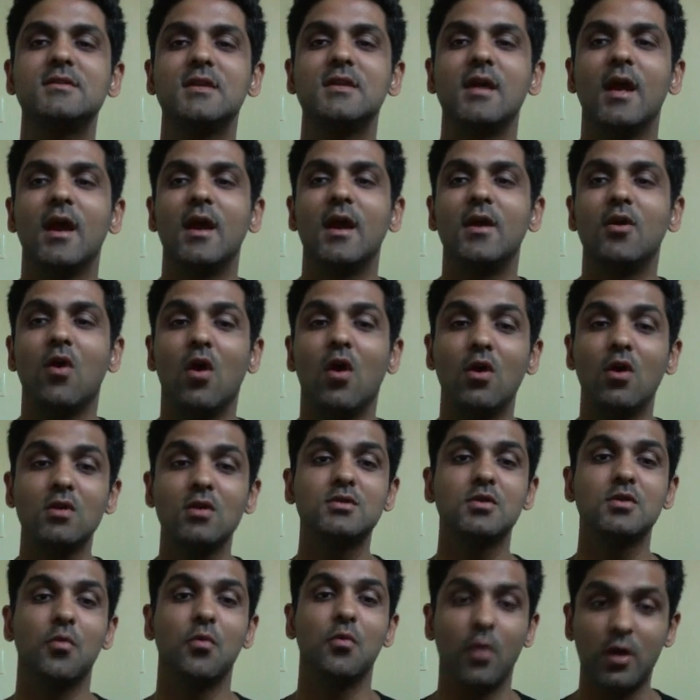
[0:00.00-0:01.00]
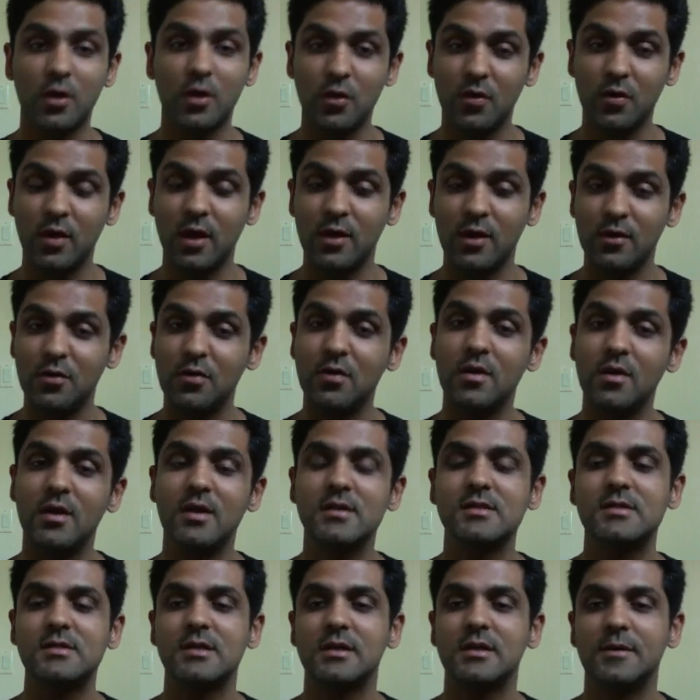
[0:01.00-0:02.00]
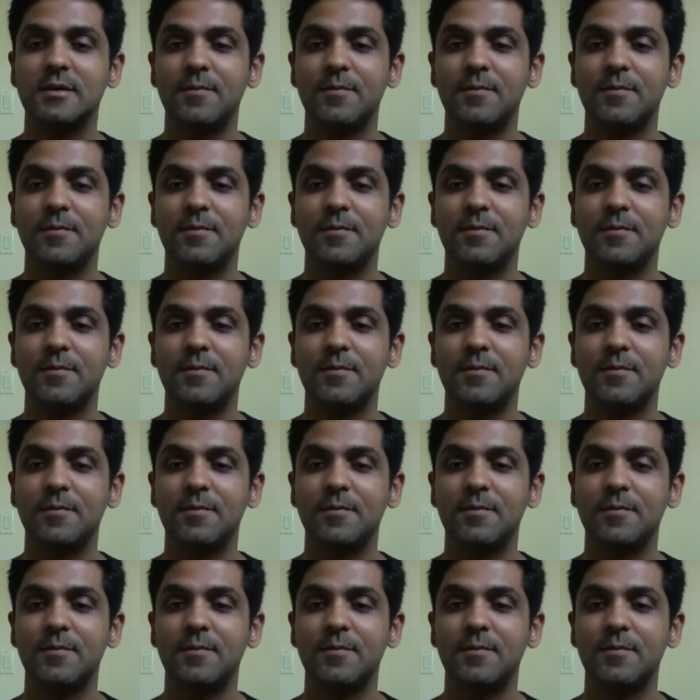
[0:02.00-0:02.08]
And also what you can do is,